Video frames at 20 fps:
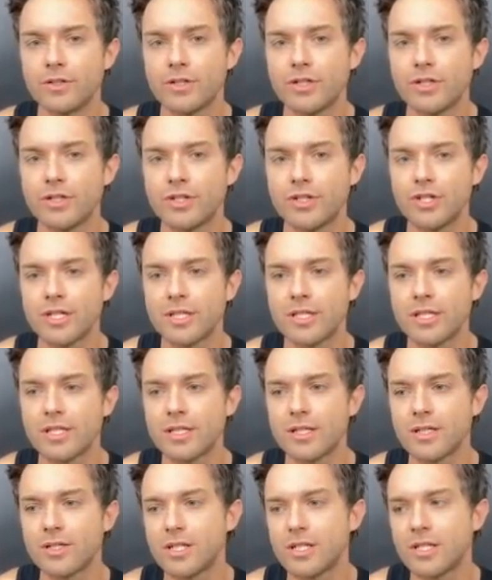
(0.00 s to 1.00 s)
She's
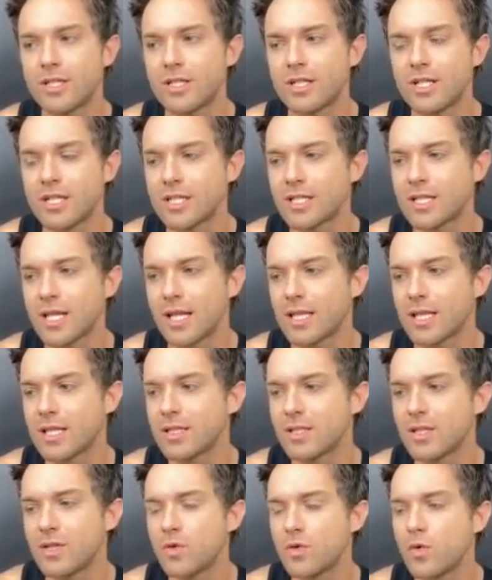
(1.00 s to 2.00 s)
just got
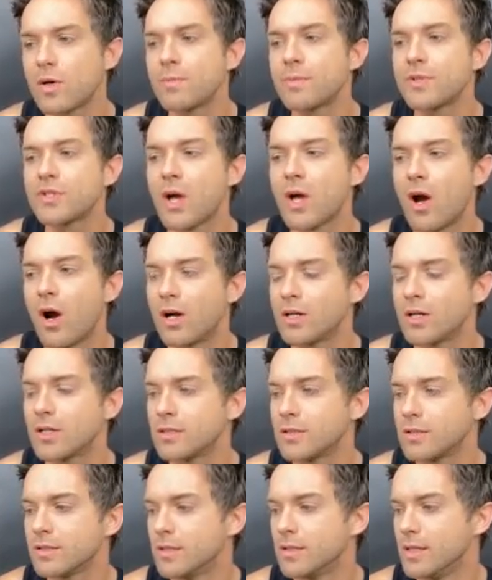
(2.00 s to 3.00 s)
this enormous heart,
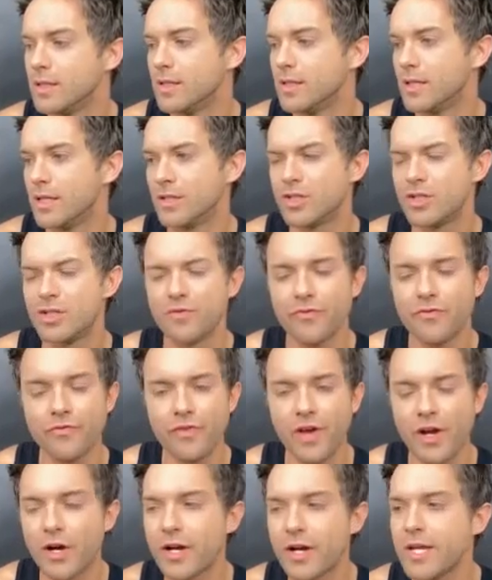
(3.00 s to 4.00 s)
and she's
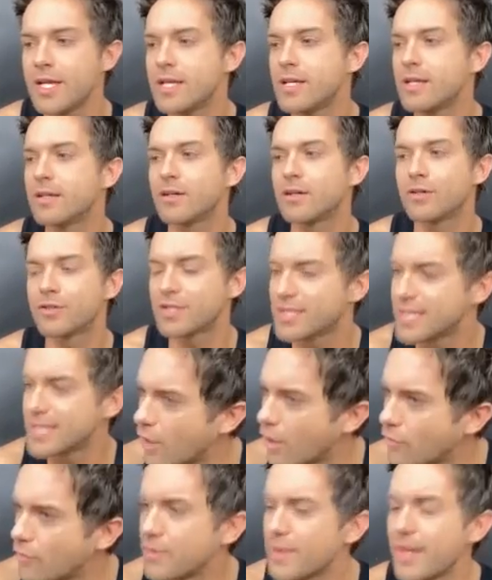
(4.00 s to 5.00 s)
very
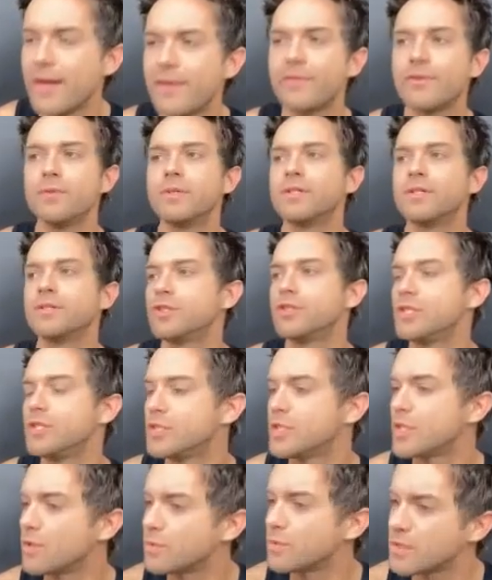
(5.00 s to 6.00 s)
herself with everyone, and
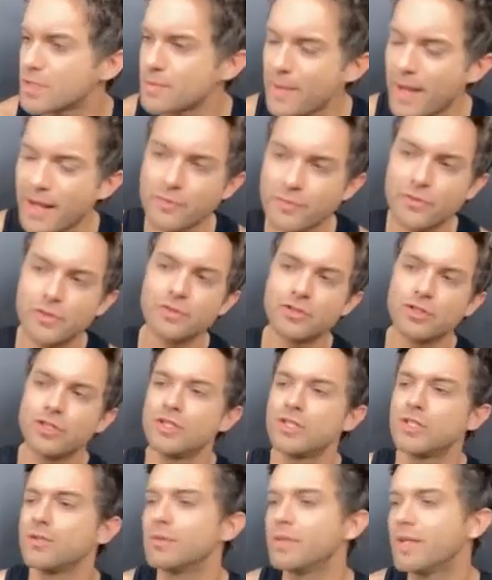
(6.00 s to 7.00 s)
she's so respectful, and
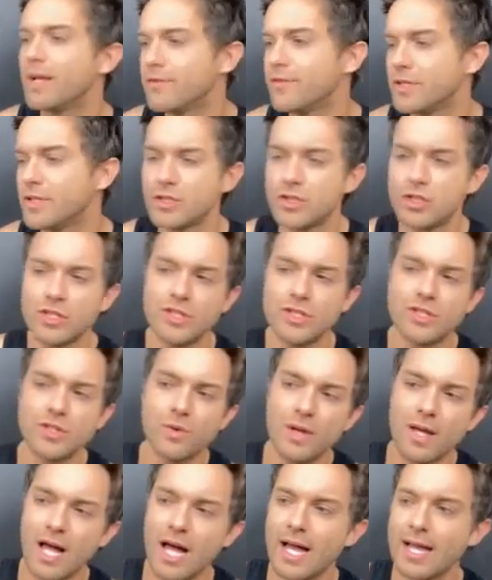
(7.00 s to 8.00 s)
she's so loving, and she's
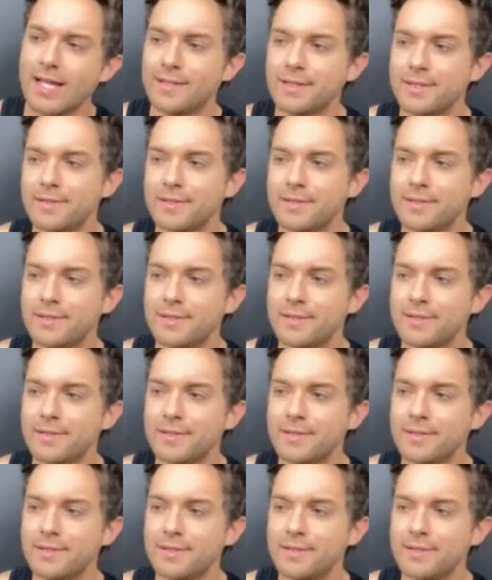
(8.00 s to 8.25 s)
so kind.